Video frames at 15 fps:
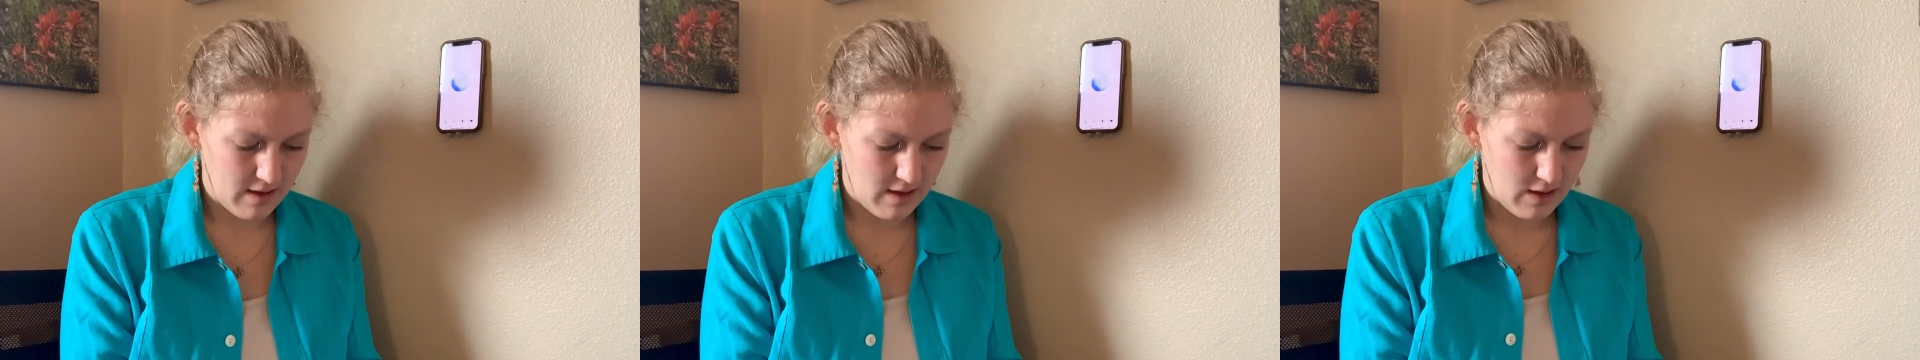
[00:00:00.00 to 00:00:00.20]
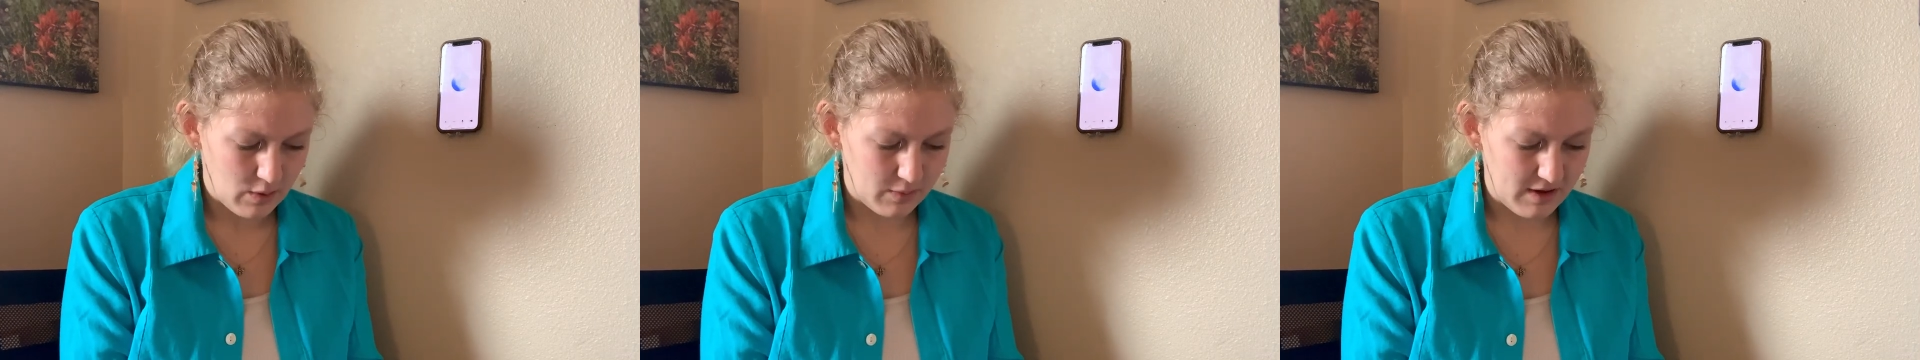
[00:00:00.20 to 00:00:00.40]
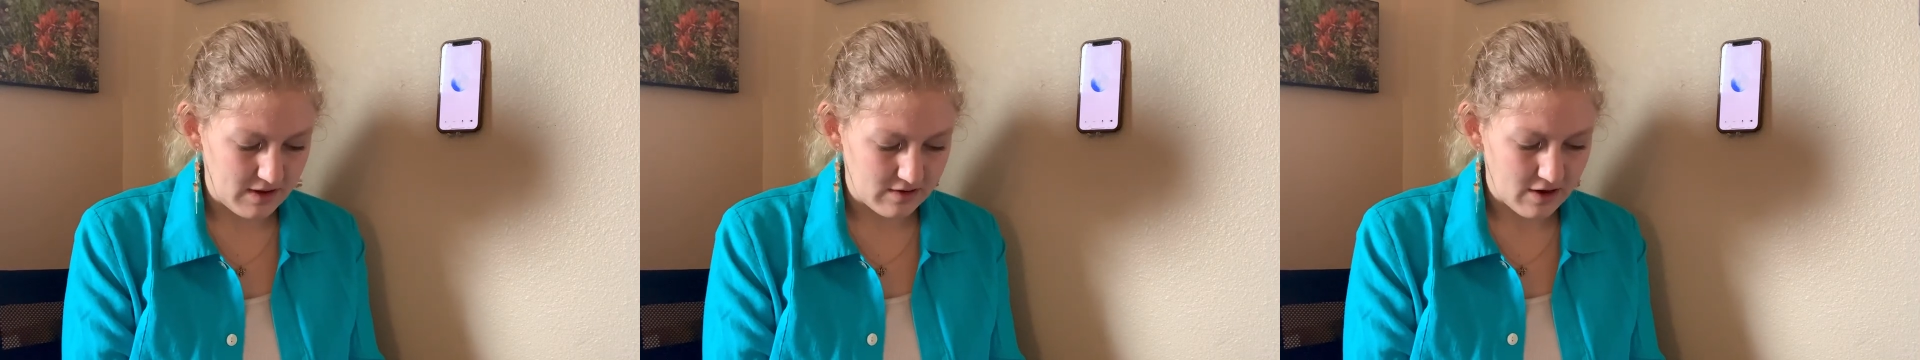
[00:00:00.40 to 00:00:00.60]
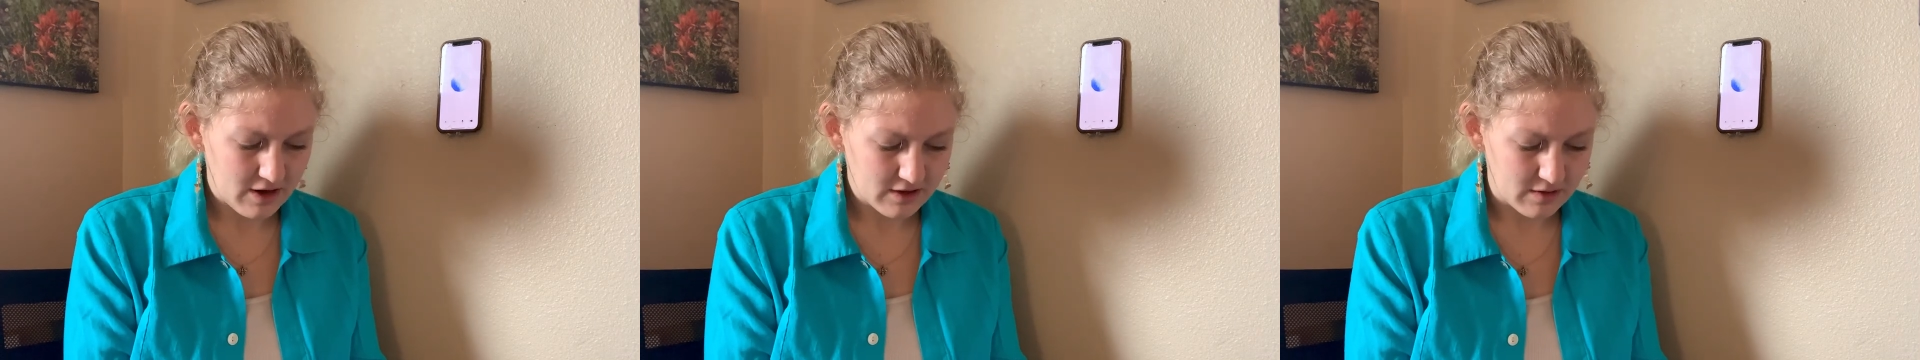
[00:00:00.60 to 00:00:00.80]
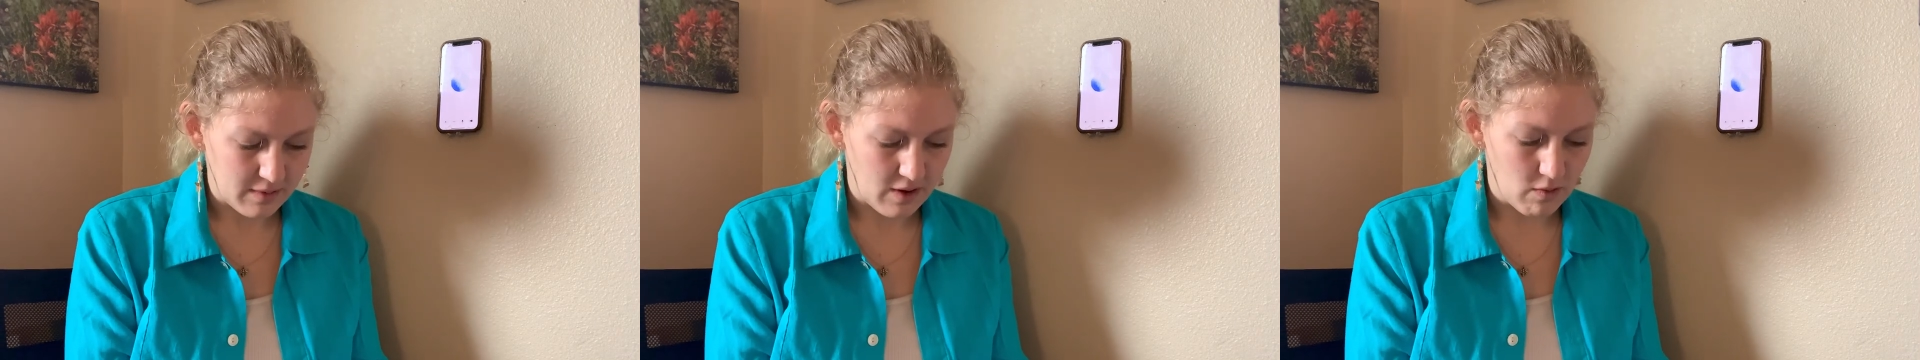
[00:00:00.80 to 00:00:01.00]
We talked
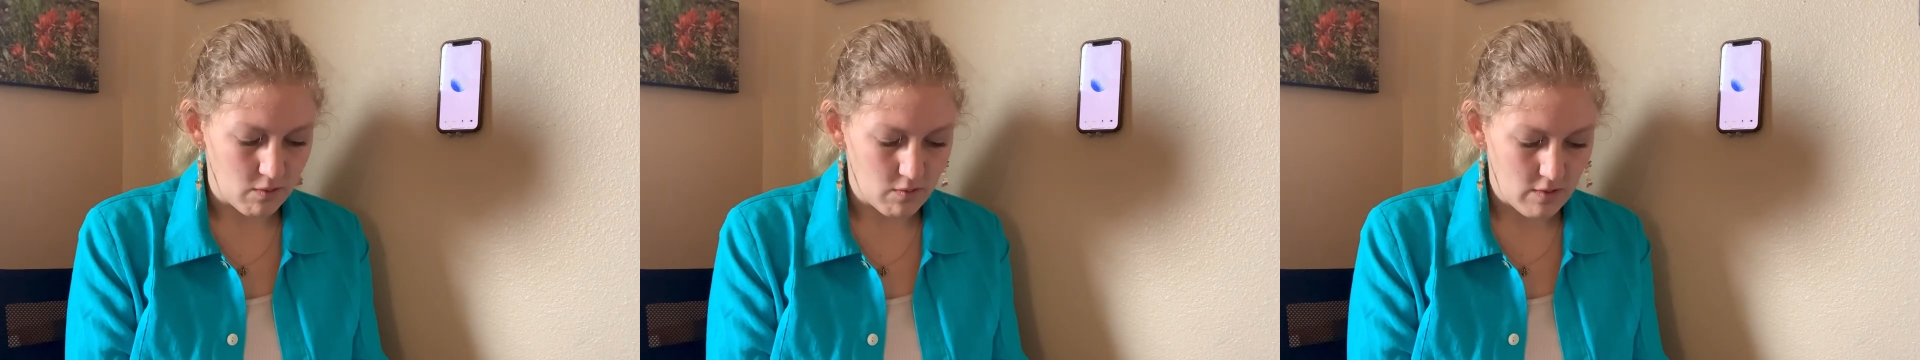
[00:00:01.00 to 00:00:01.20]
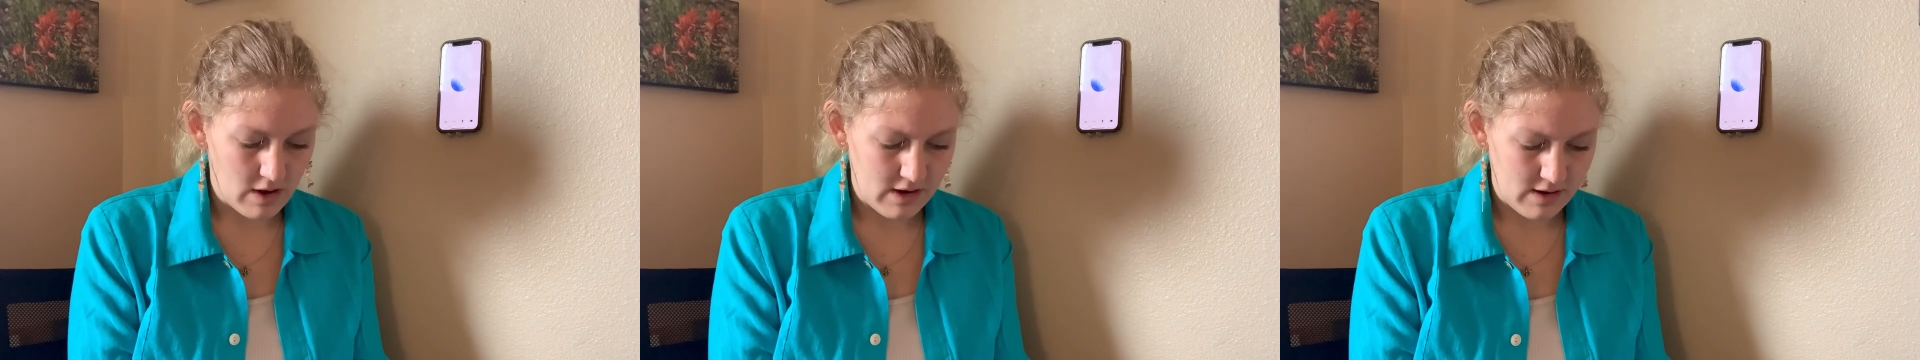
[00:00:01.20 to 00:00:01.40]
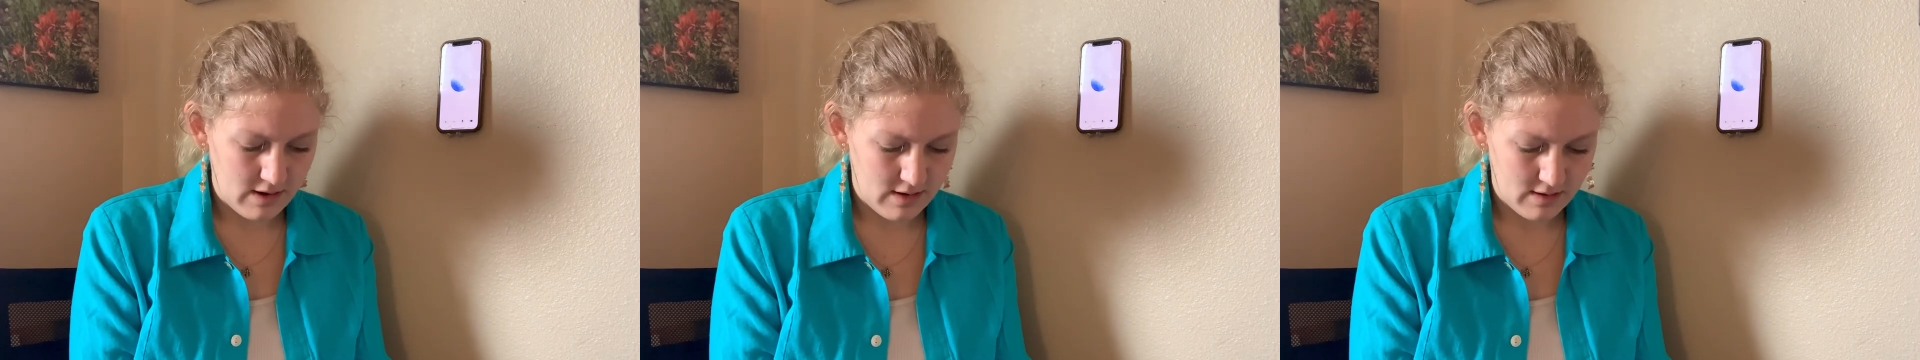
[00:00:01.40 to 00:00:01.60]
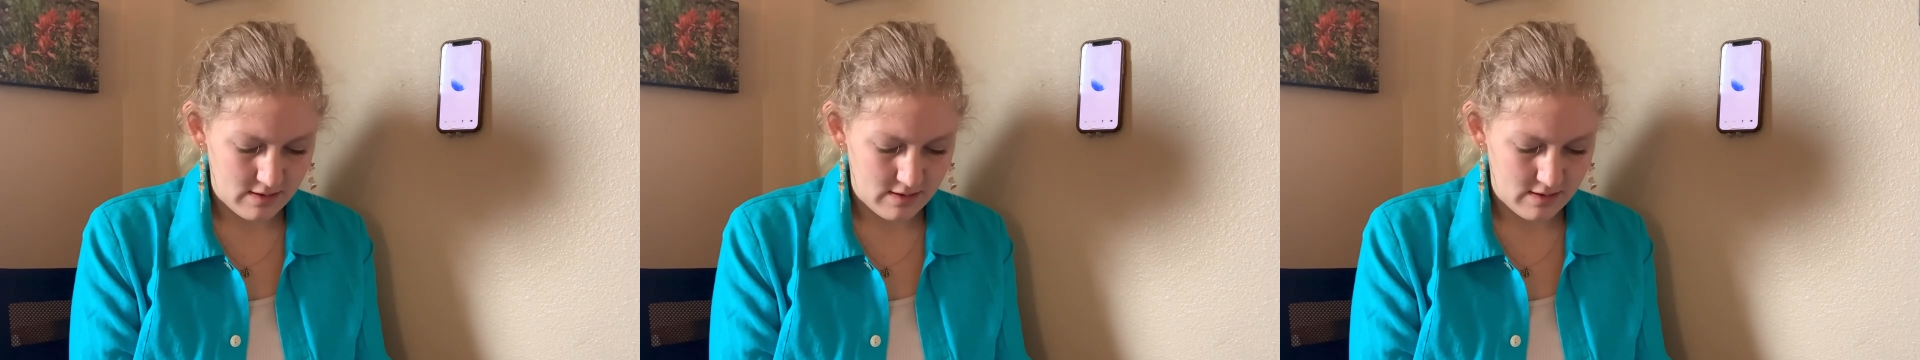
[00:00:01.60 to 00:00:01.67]
about one